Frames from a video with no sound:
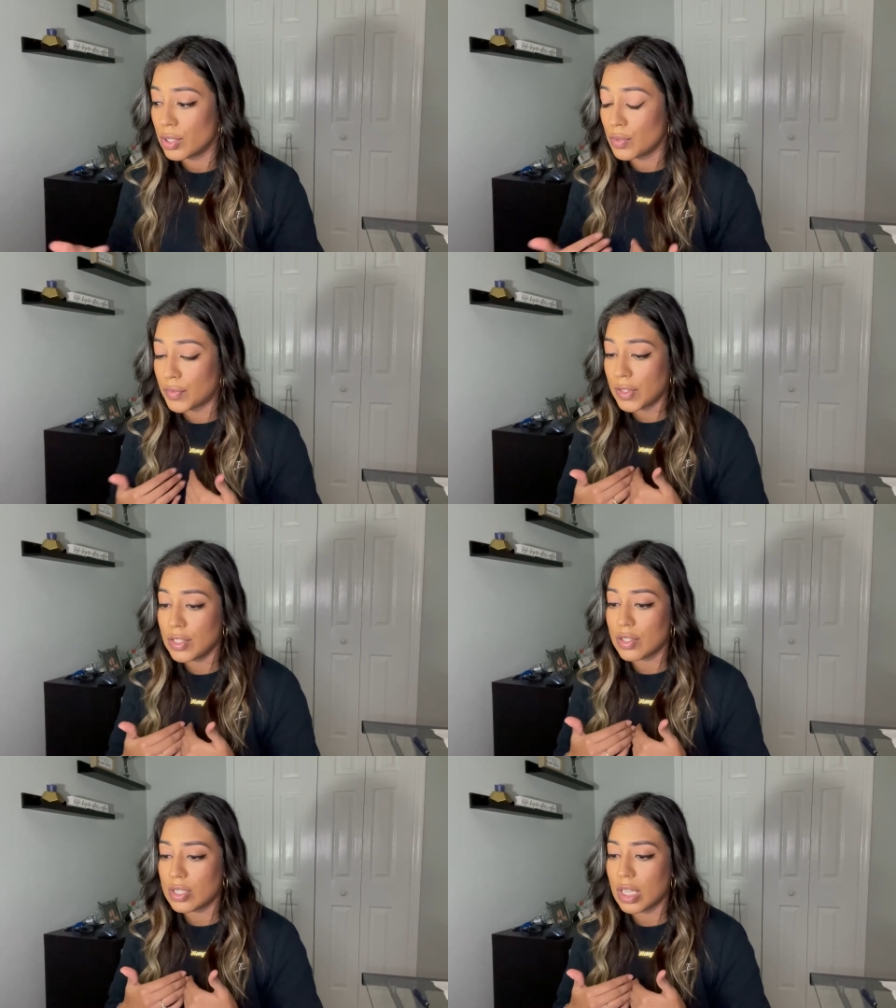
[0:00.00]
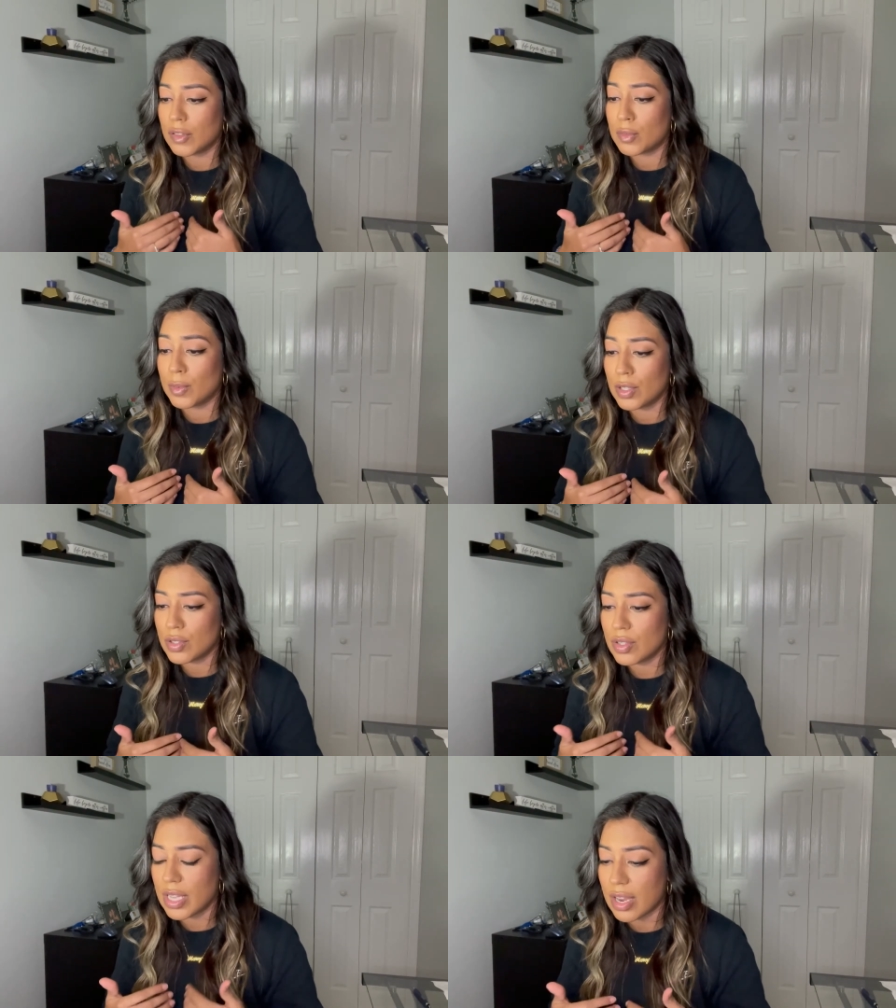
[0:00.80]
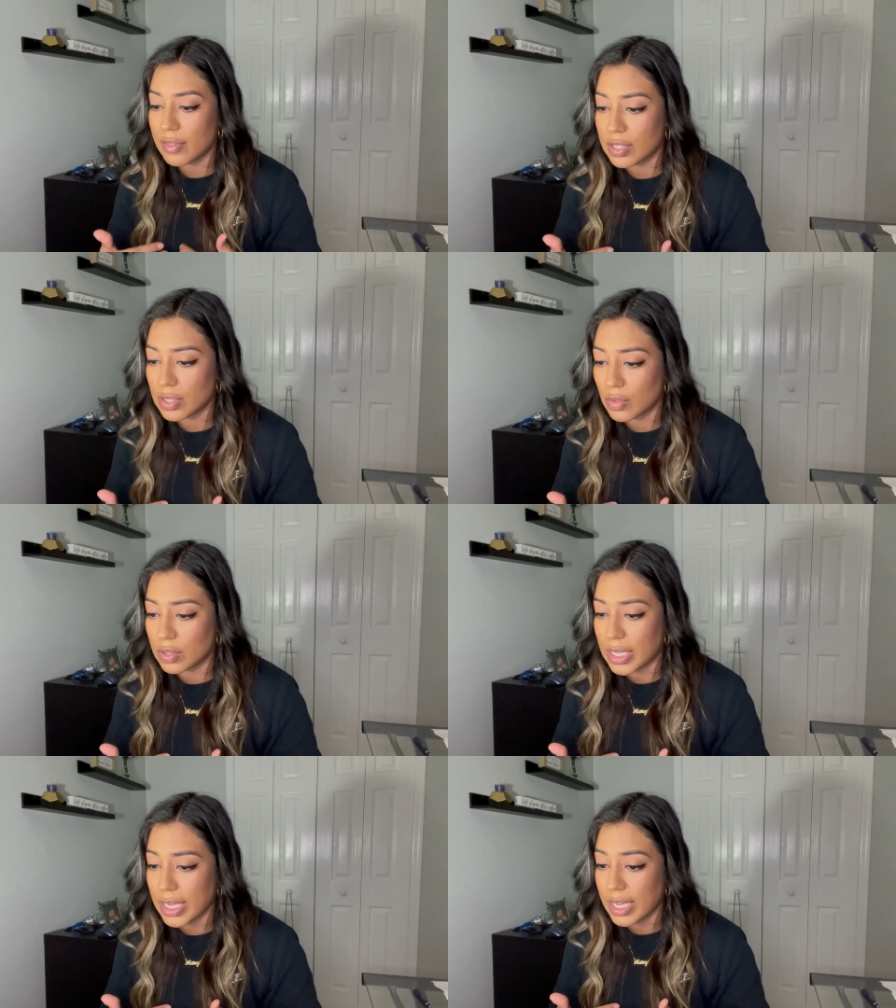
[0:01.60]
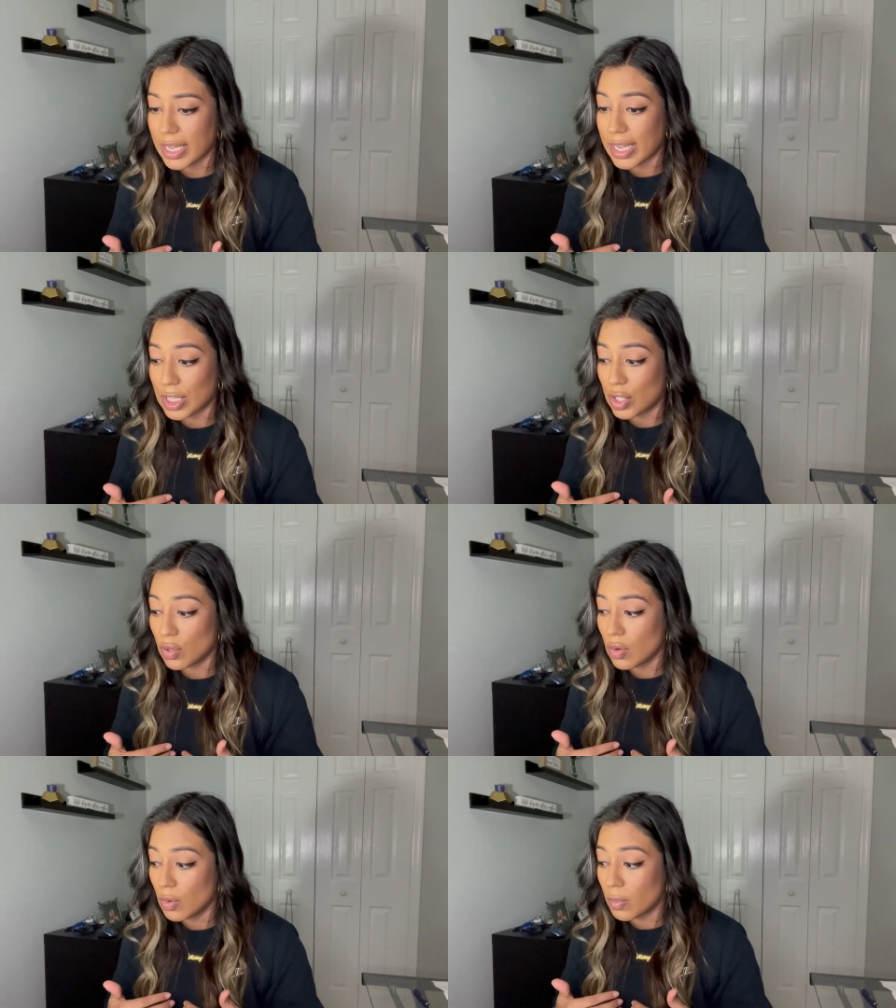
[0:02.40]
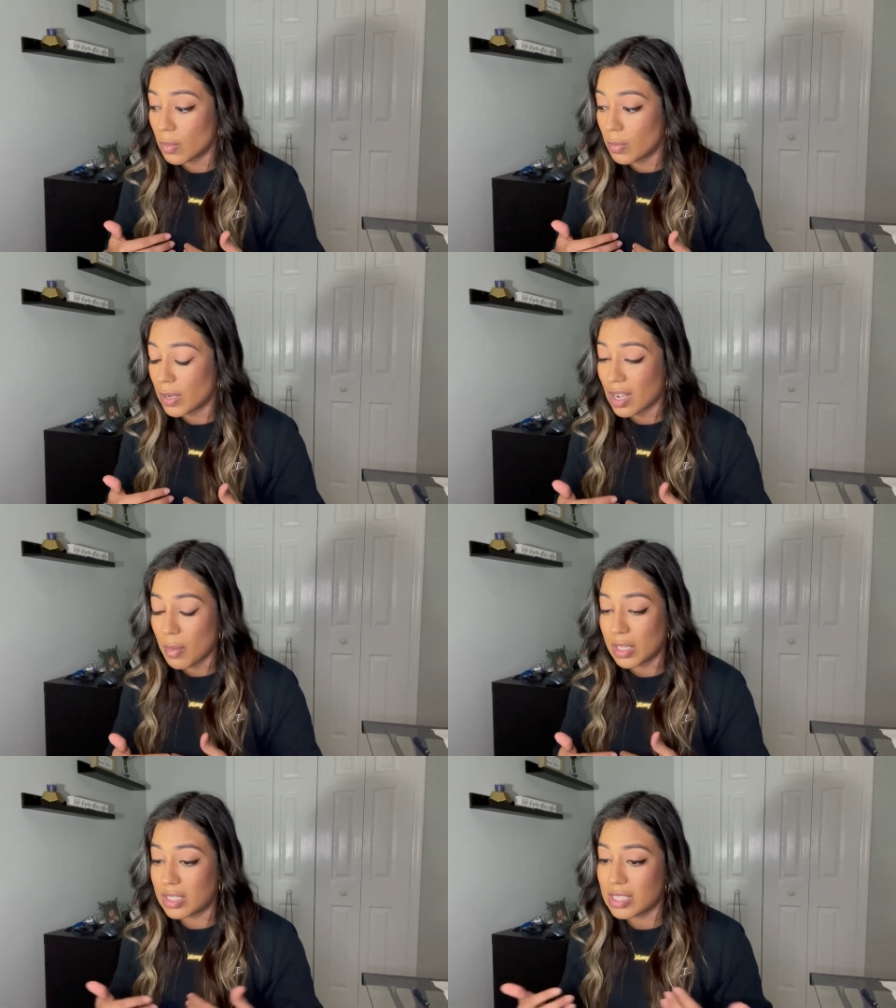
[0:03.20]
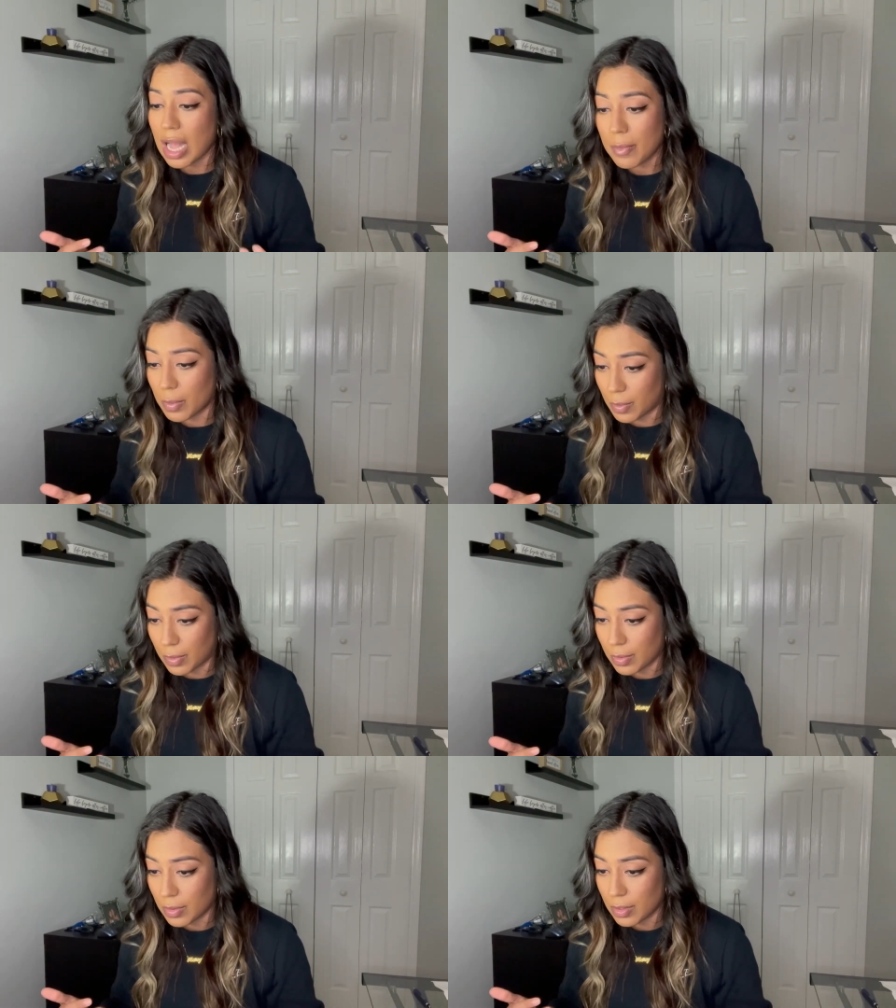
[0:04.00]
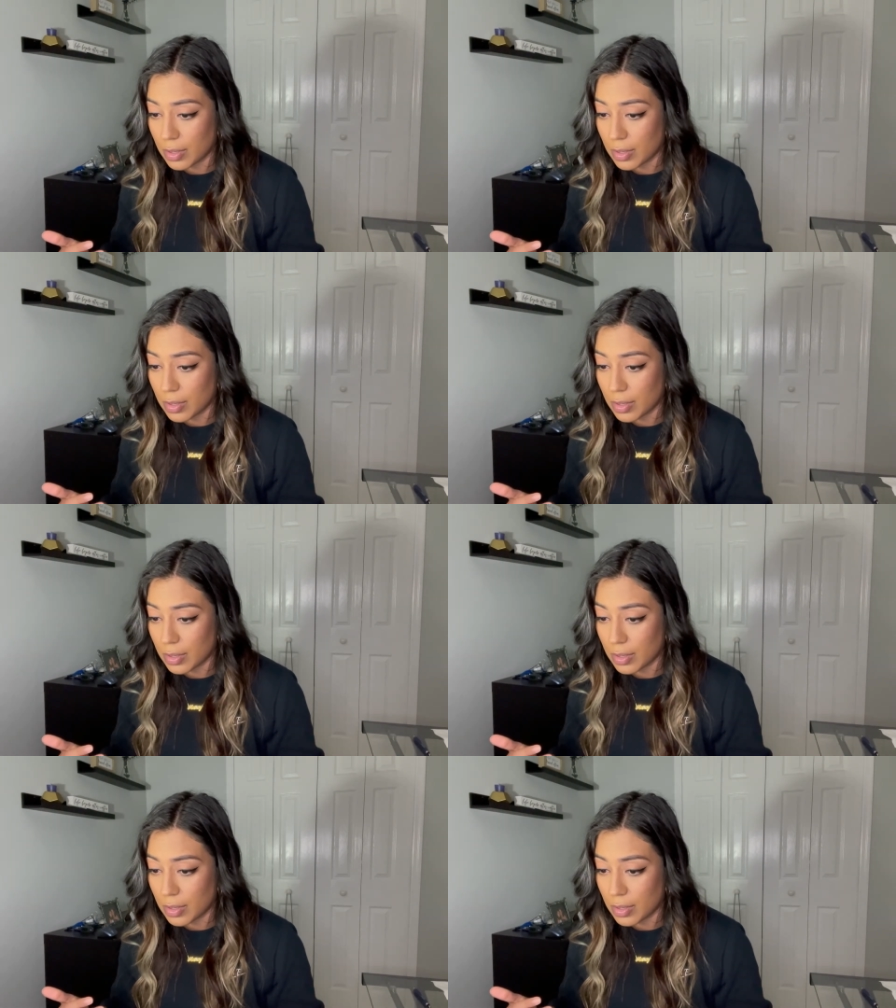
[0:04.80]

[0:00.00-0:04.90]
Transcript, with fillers: You feed yourself spiritually every single day and you'll become unstoppable.